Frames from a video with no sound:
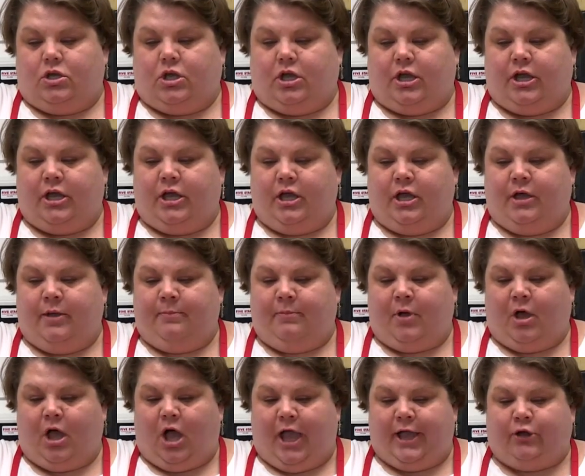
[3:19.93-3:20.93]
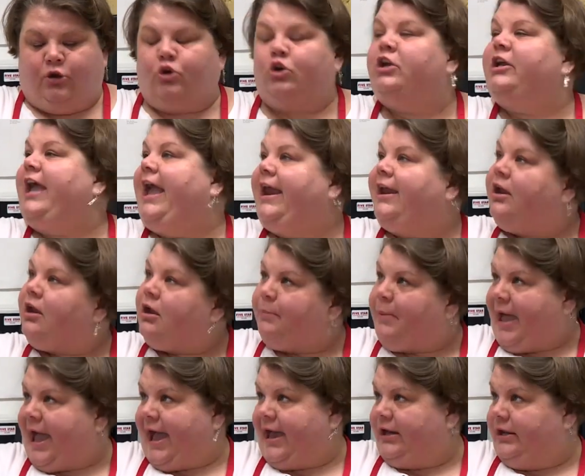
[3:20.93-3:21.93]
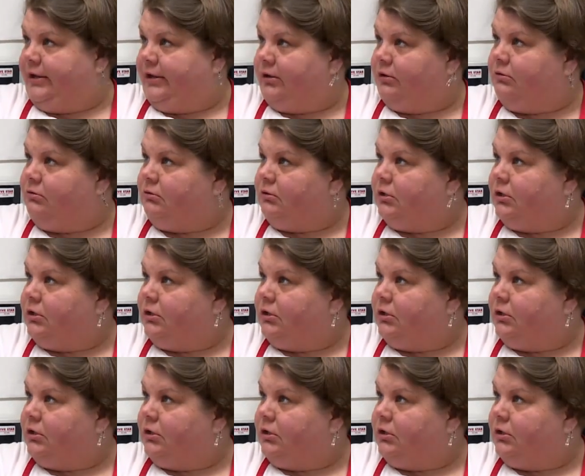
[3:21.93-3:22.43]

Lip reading: I created a patio.